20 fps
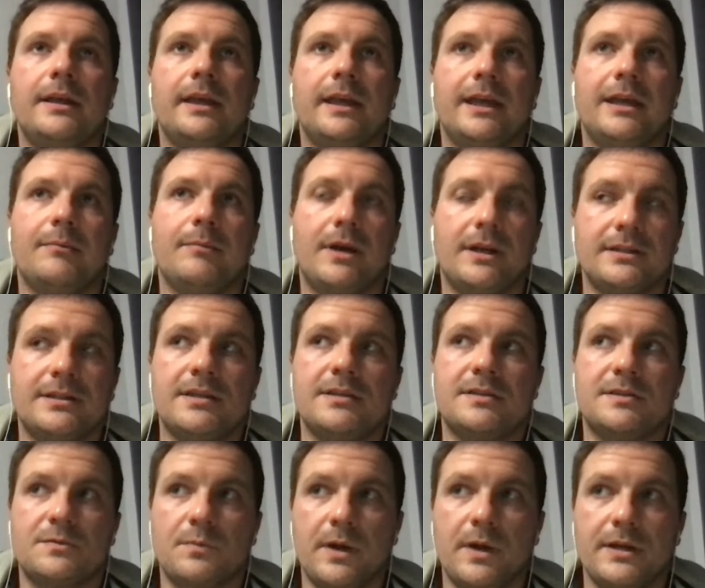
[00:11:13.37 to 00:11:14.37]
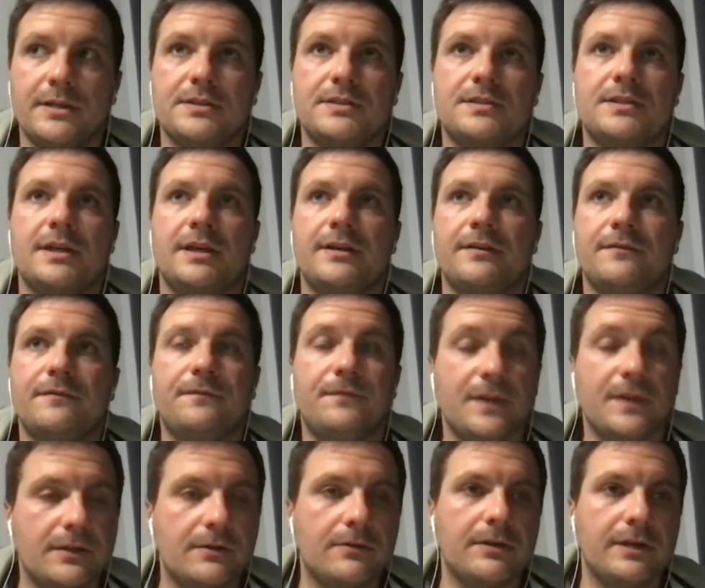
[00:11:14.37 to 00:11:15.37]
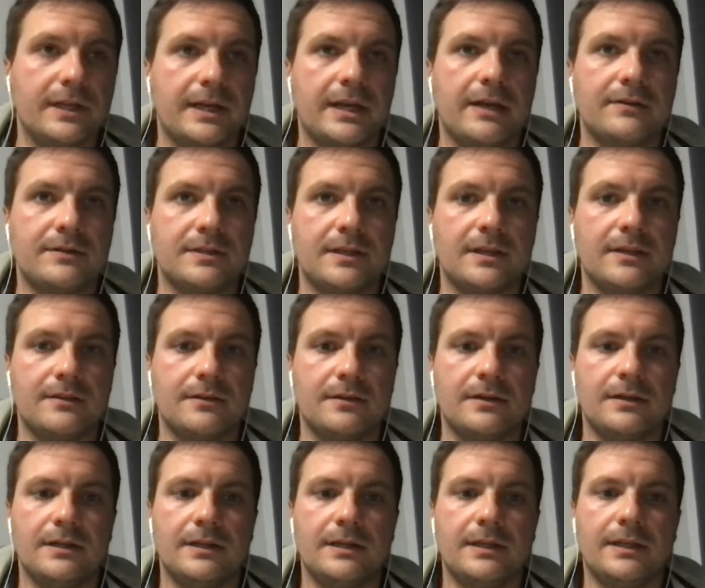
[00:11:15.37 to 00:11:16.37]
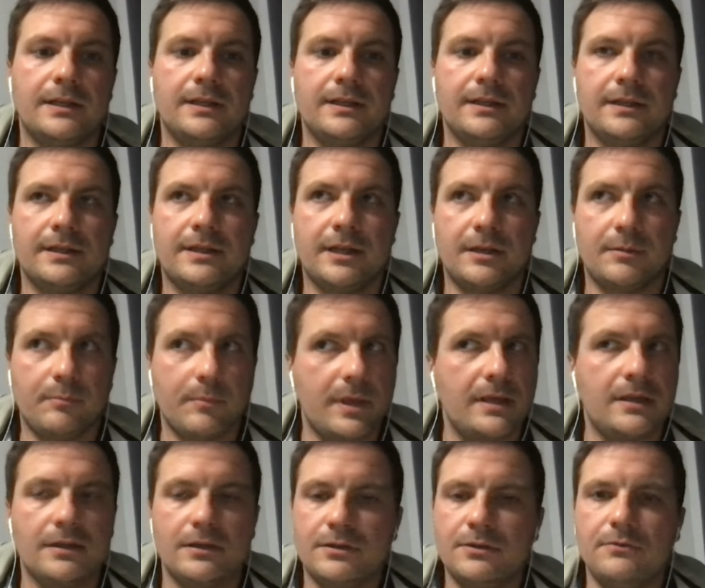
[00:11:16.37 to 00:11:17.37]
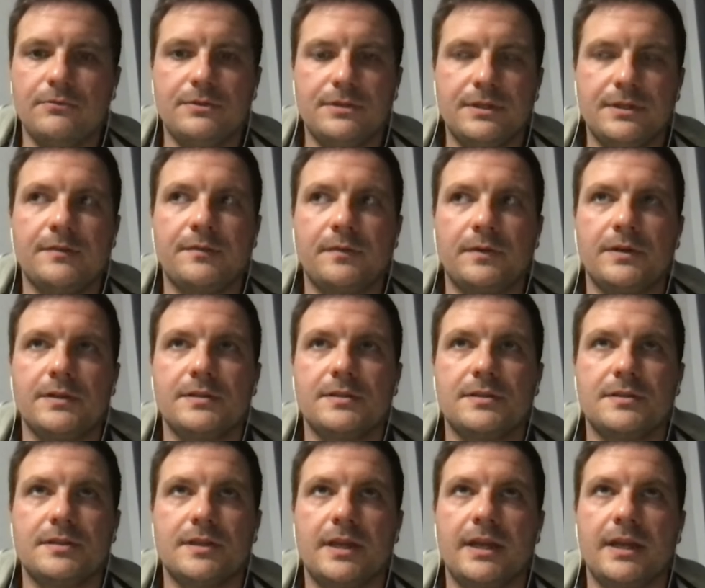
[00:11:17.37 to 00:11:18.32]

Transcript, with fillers: and Montez Sweat just kind of figuring it out together can make a huge difference.